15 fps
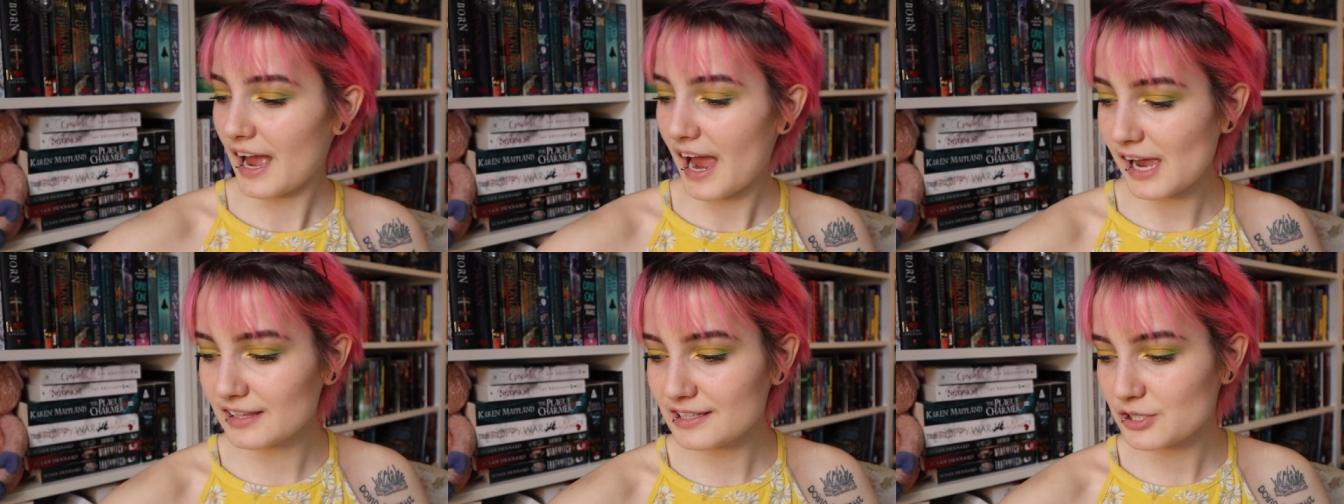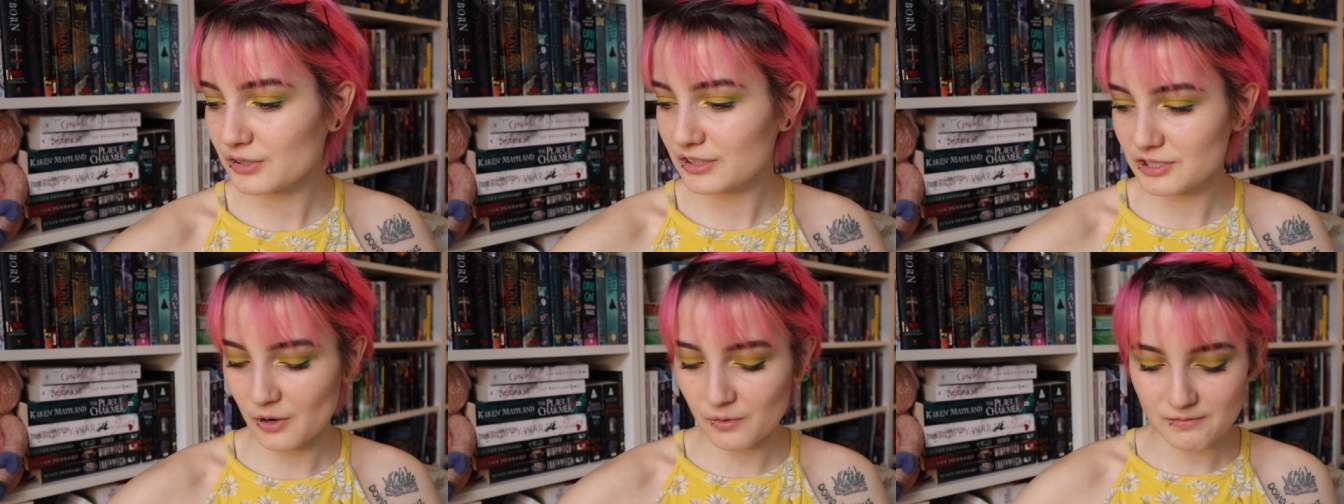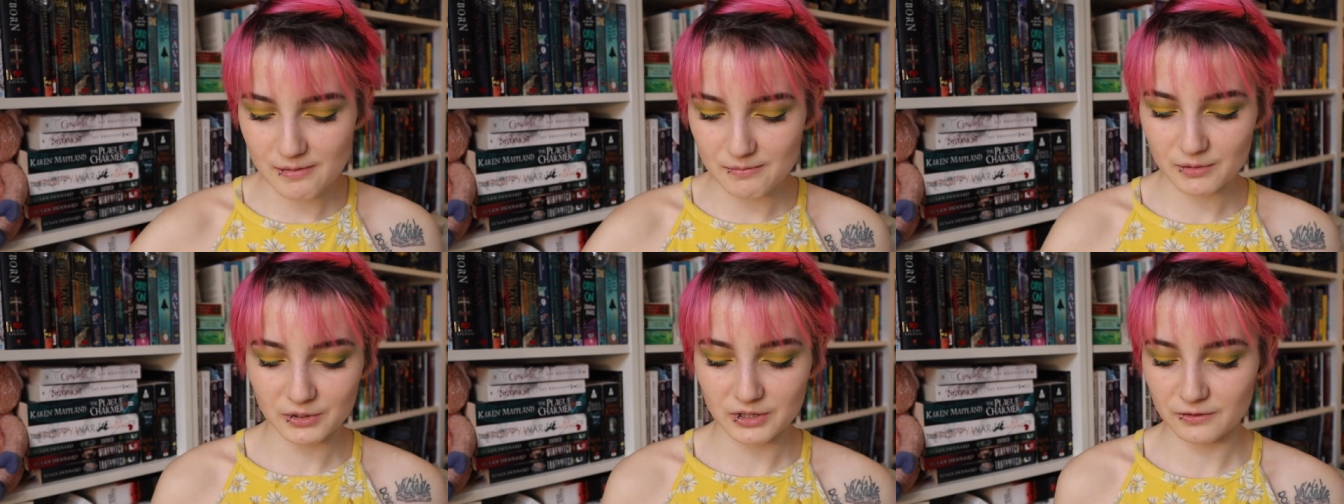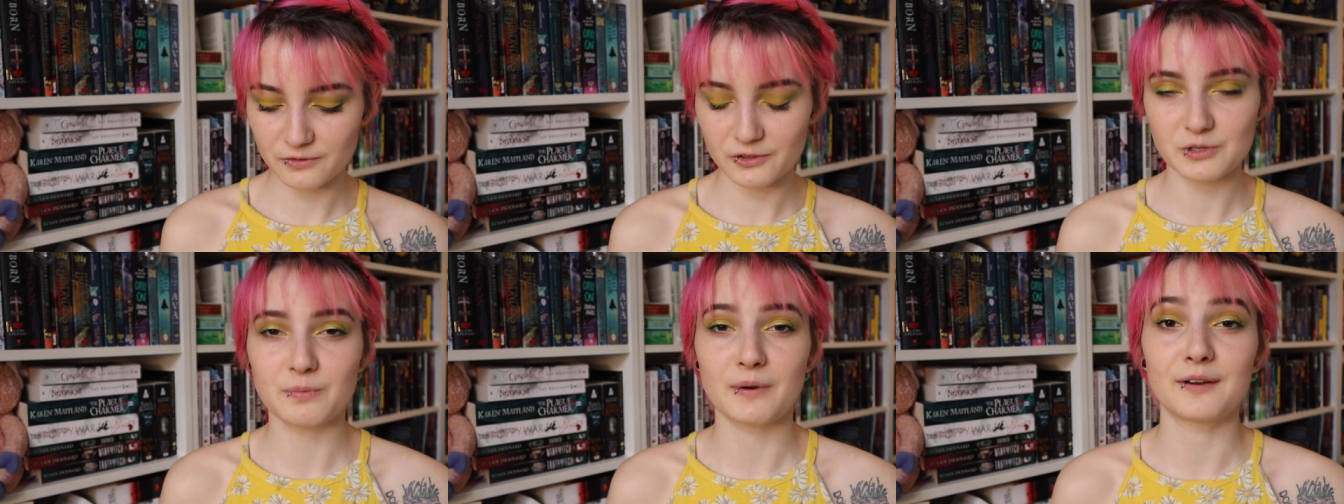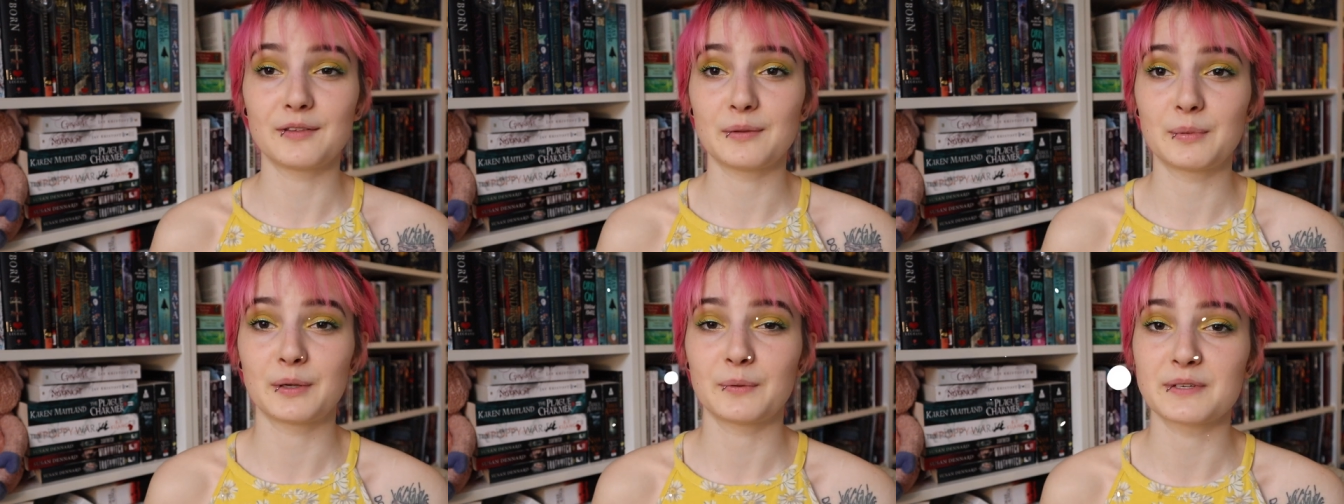I literally don't remember what the first part
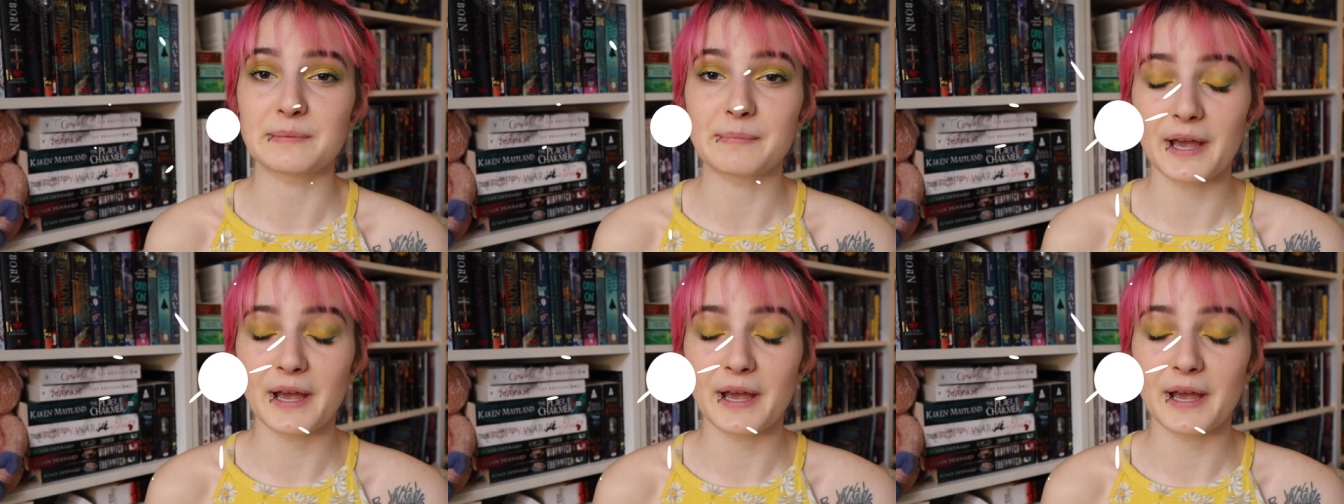of the book was